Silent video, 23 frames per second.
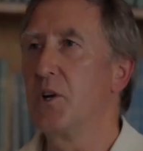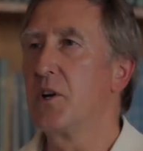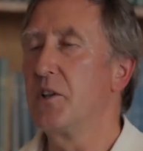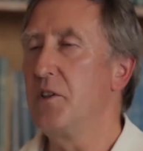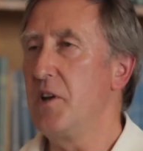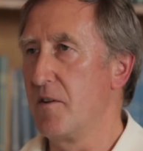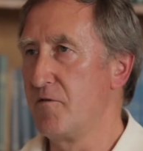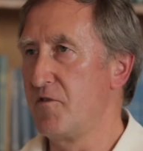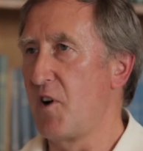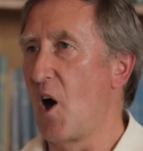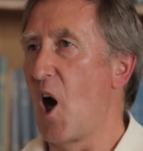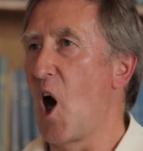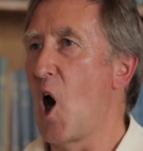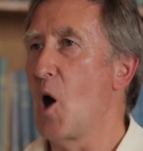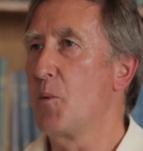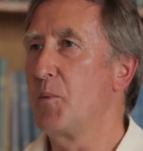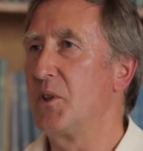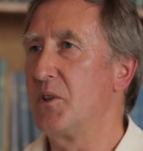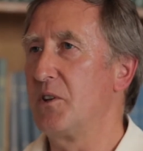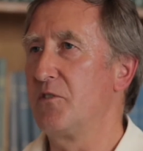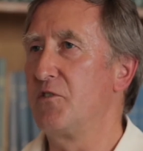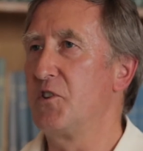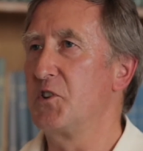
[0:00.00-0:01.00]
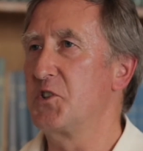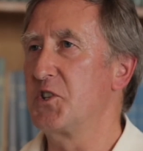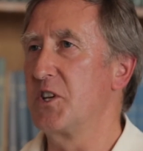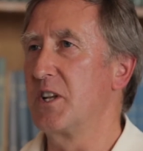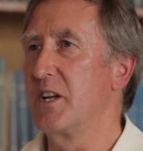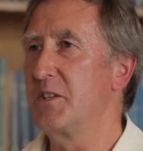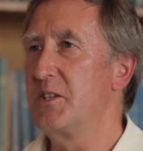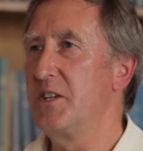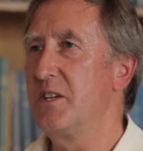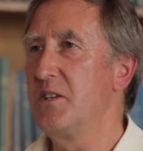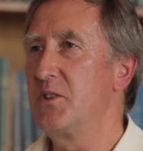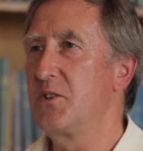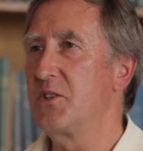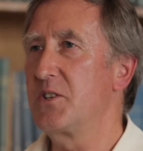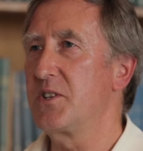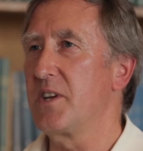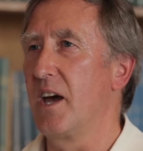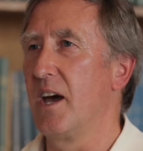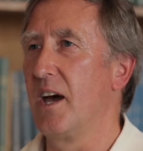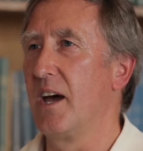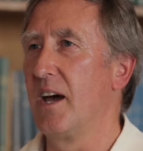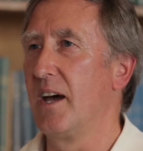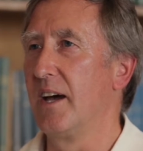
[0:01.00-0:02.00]
know, the environment, the facilities.
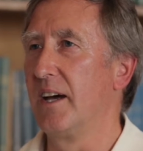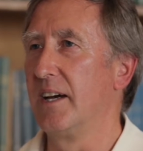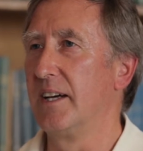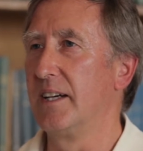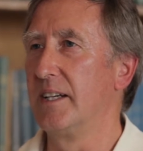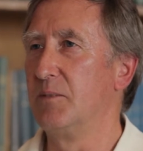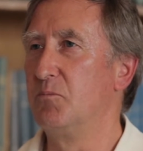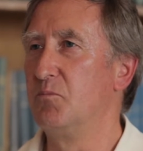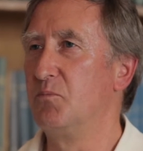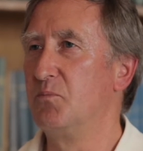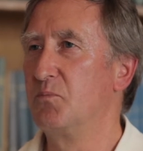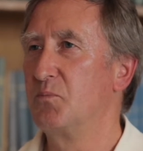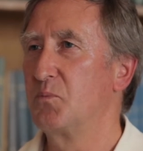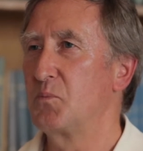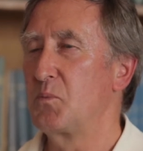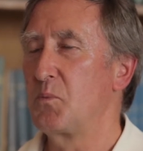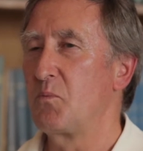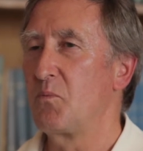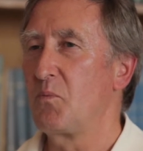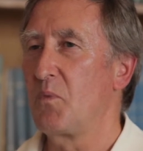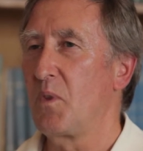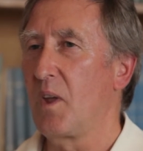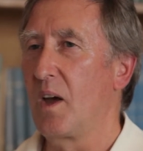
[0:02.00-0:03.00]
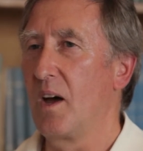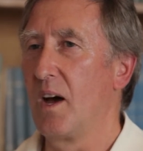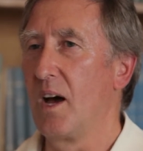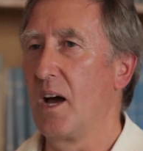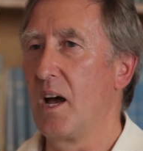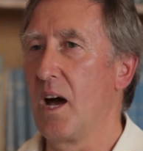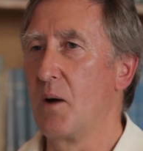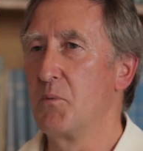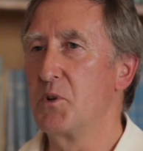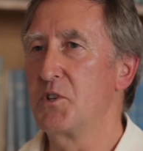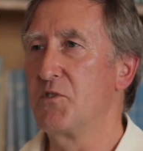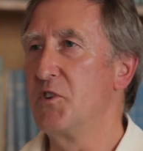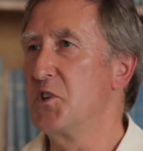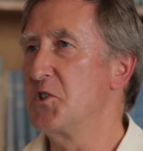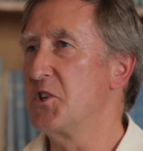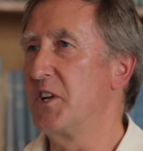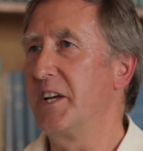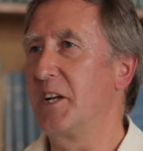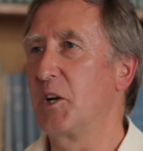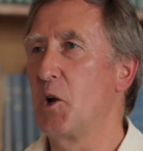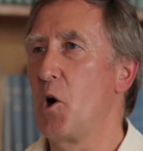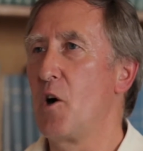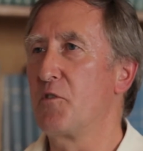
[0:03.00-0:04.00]
I was
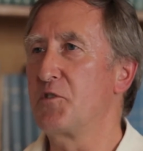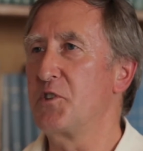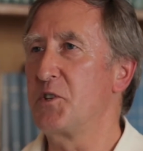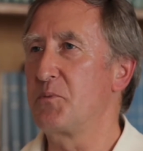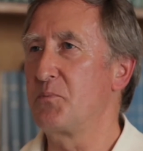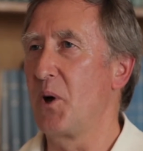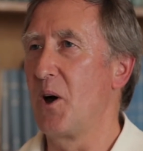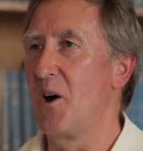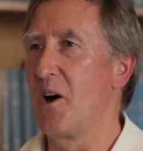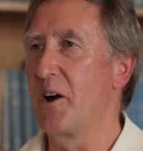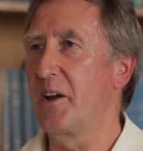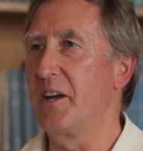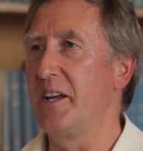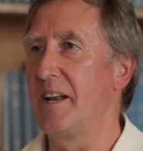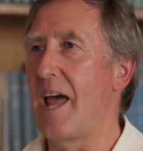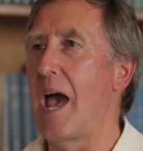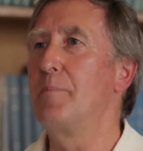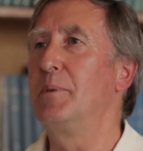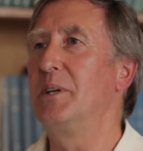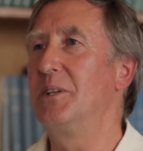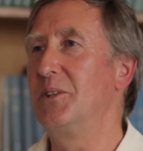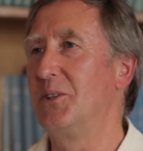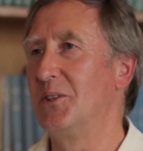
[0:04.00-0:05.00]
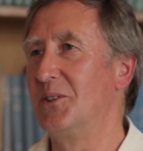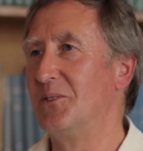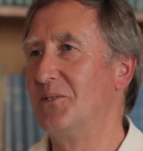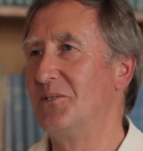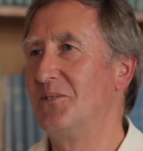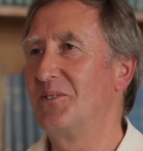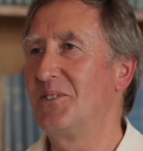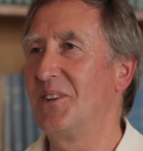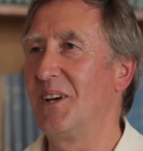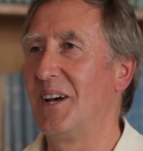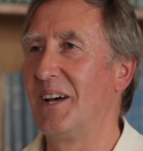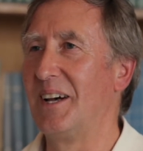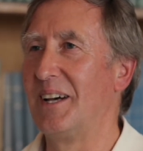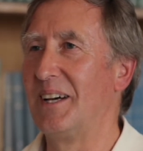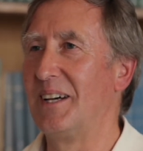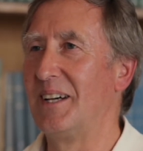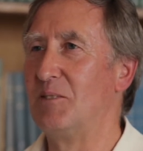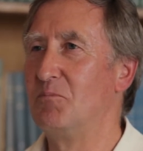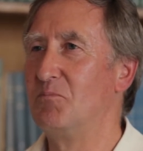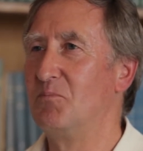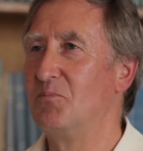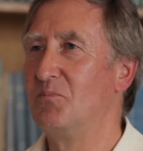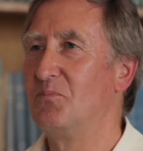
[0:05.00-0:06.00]
visiting an office park in Abingdon
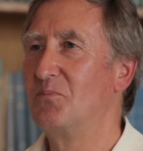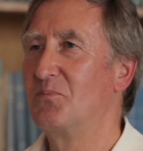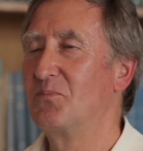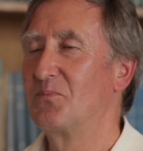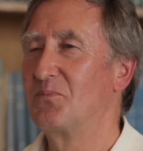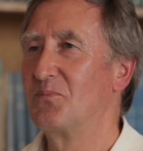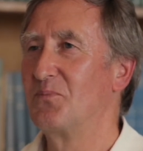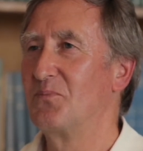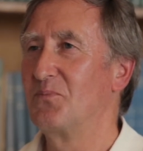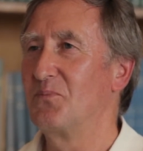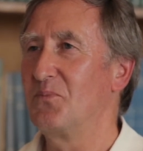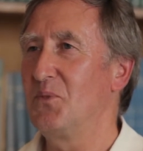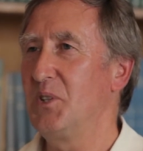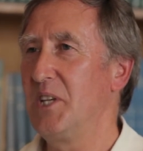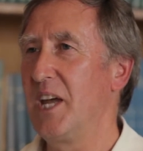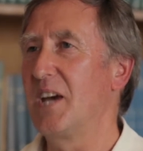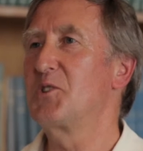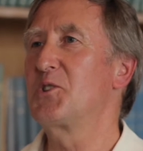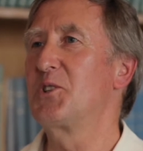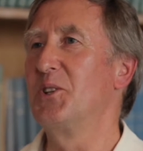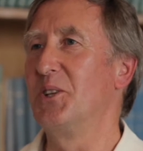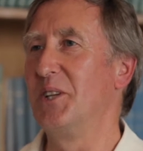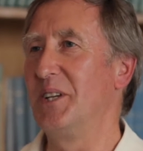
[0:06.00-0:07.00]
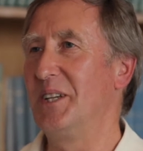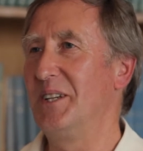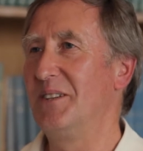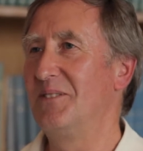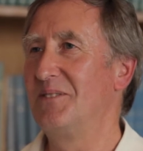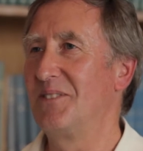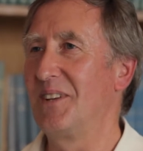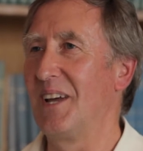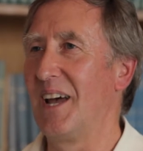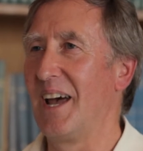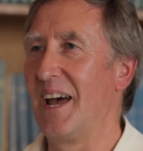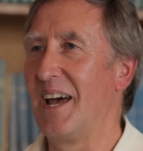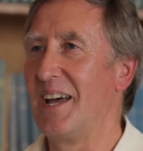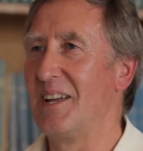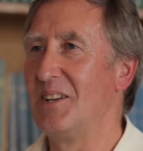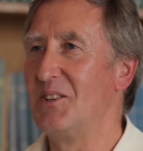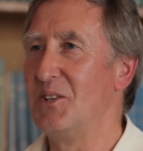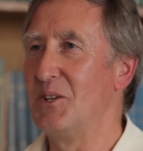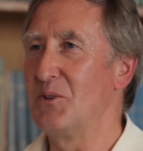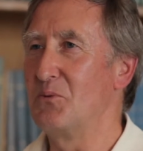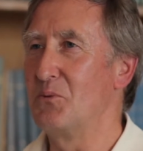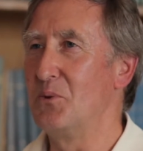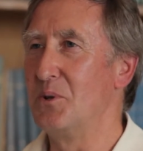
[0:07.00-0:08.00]
yesterday,
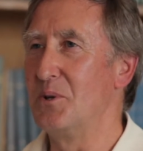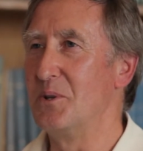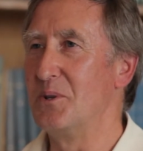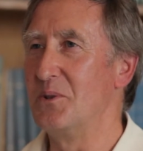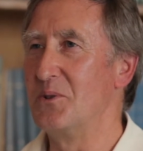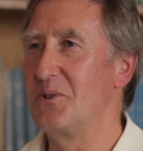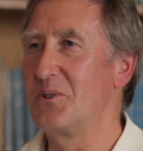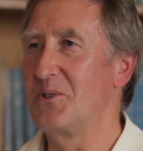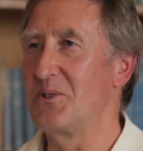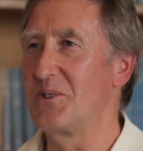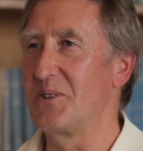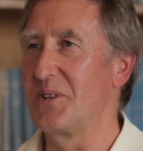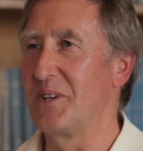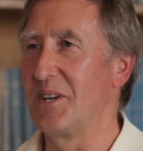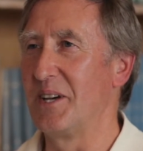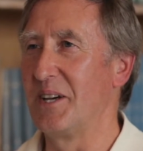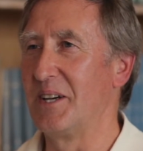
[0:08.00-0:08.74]
and it was